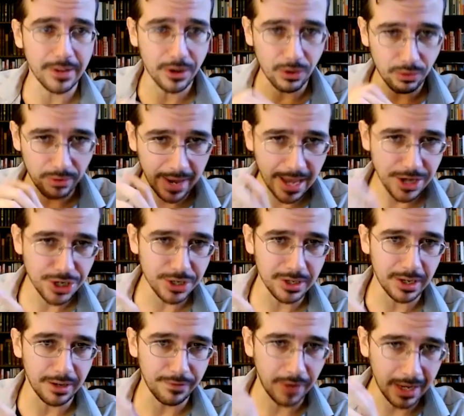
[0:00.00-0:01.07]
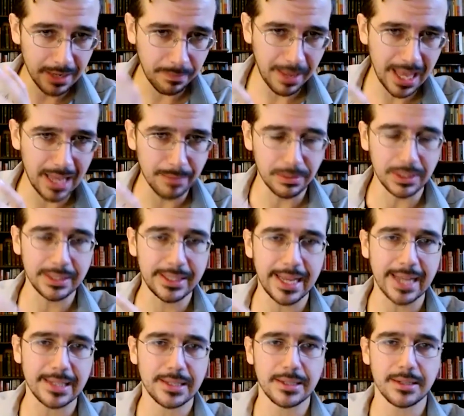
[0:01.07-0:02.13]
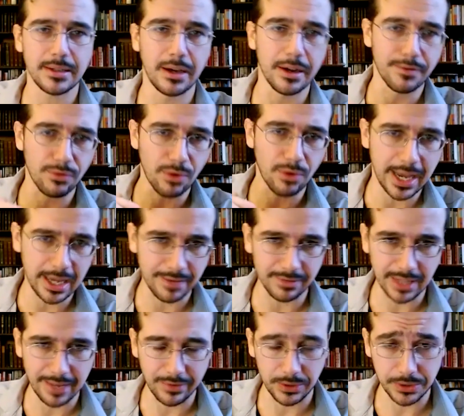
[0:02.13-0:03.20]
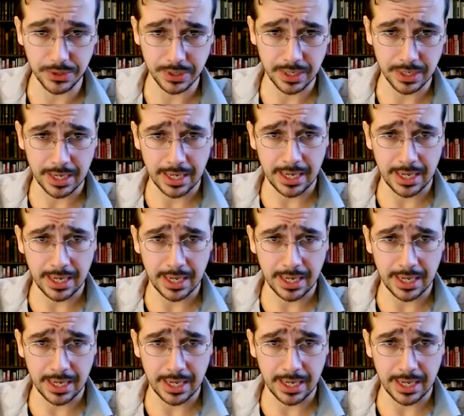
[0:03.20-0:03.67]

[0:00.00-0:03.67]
the creation of unpayable debts on a variety of levels